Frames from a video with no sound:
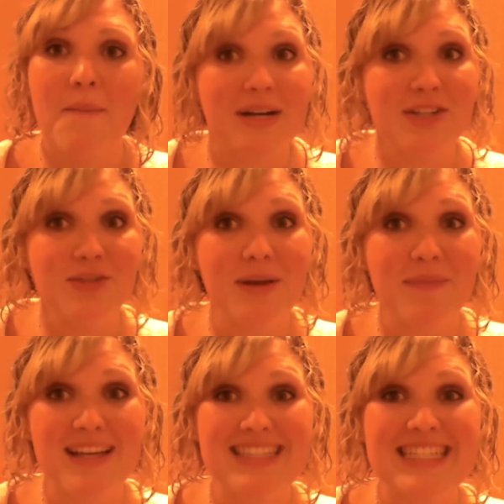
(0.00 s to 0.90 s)
but I do my
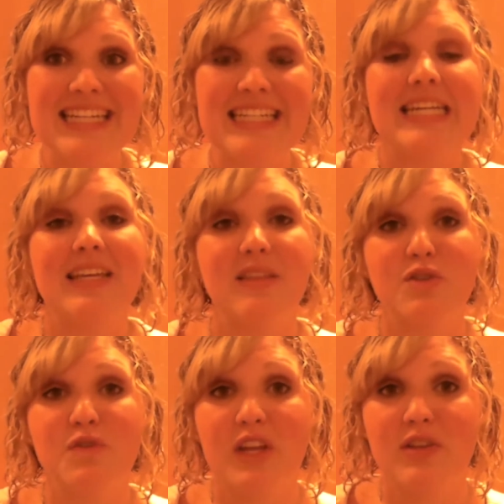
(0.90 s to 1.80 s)
best to get
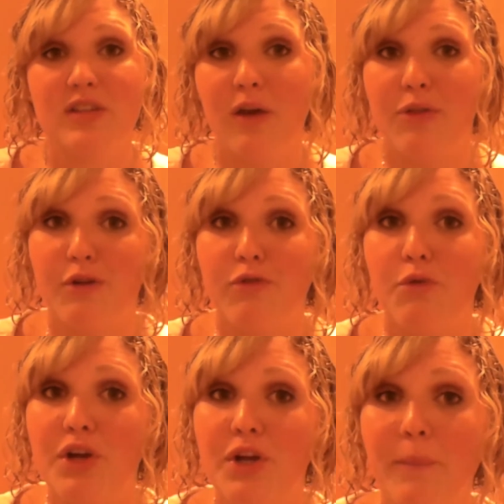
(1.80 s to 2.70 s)
those videos out there
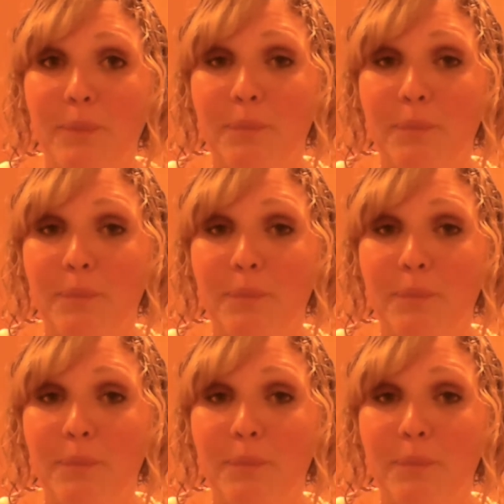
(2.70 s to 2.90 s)
for you.